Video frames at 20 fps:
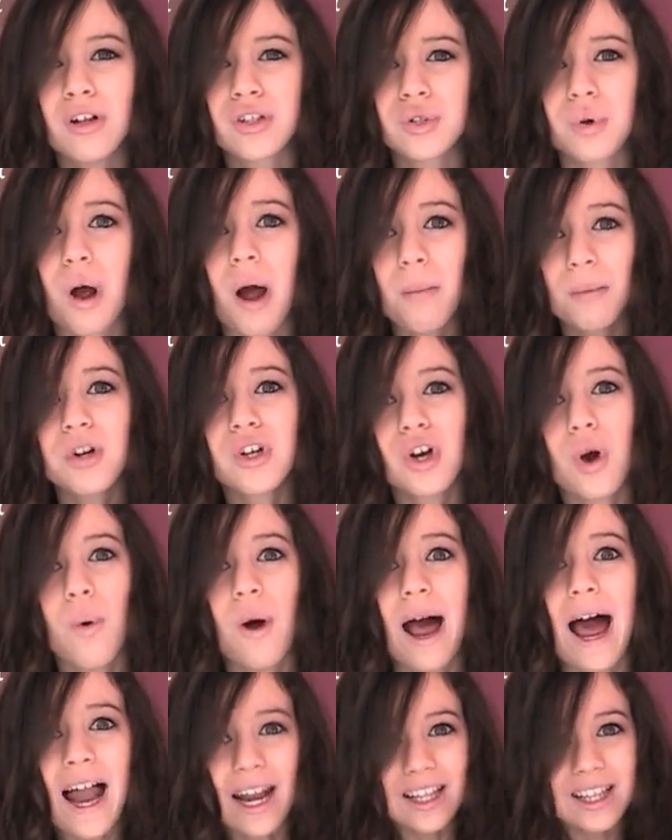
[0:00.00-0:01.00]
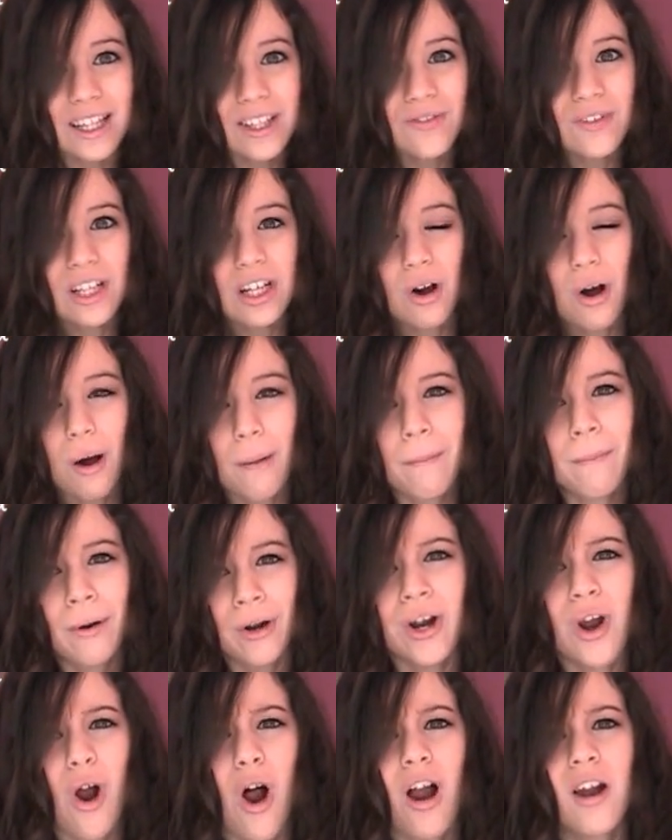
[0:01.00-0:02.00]
So I'm going to go edit this video and put
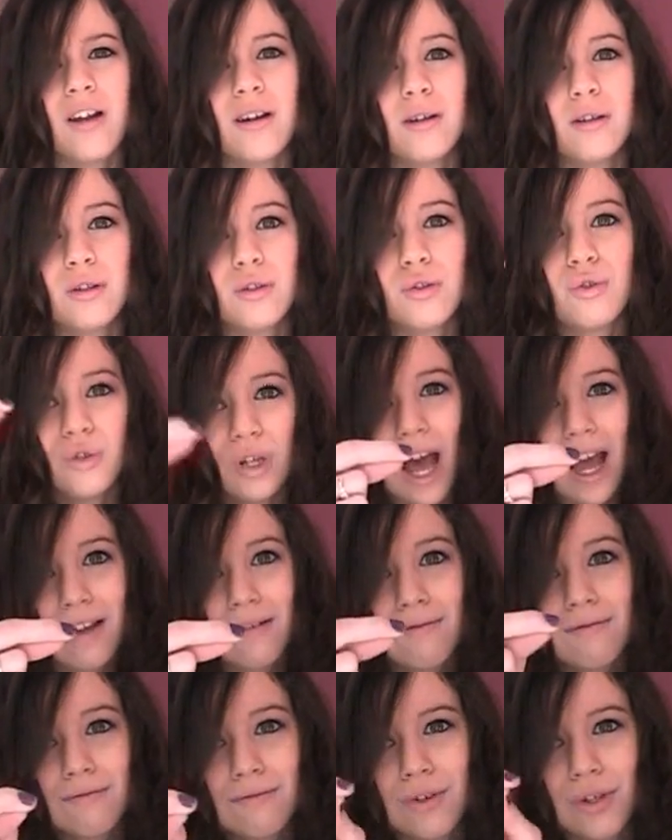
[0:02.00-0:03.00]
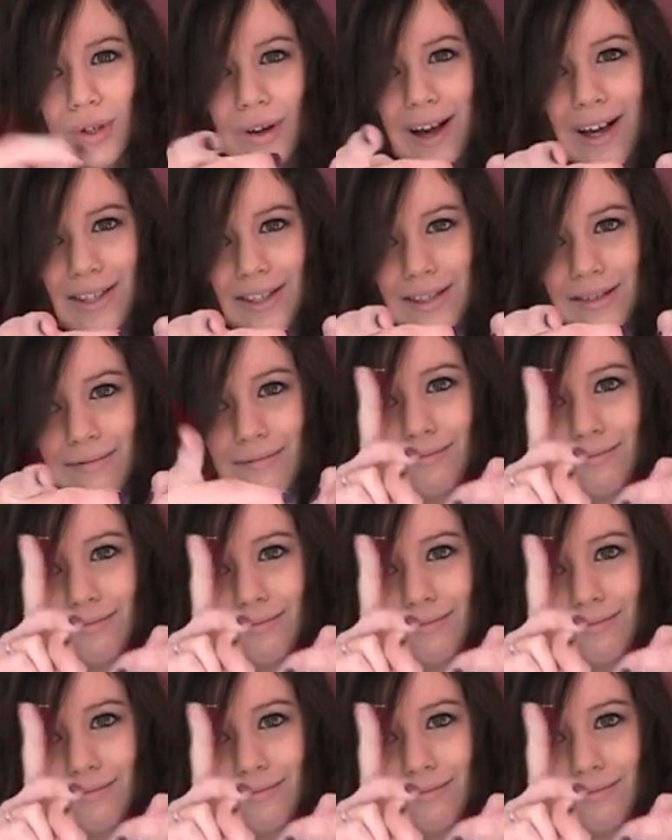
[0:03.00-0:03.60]
it on today for you guys.